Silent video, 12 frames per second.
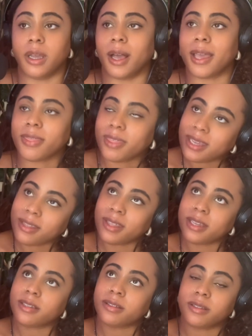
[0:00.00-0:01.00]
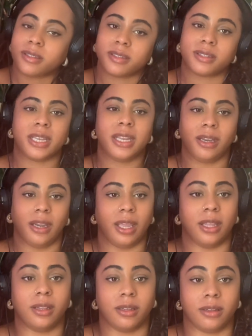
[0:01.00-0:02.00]
I think there's a scene
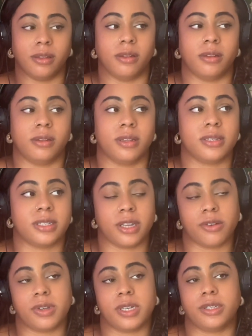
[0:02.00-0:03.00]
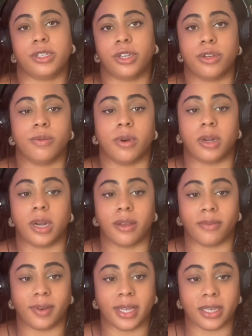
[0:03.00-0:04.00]
in the series You on
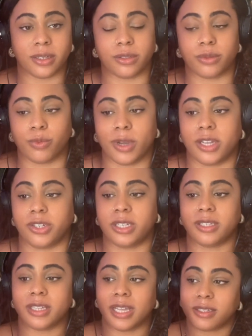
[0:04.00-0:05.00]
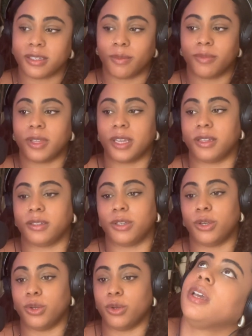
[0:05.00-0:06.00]
Netflix where she says something
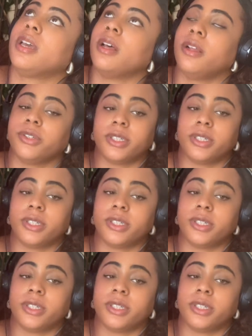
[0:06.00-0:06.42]
to a girl.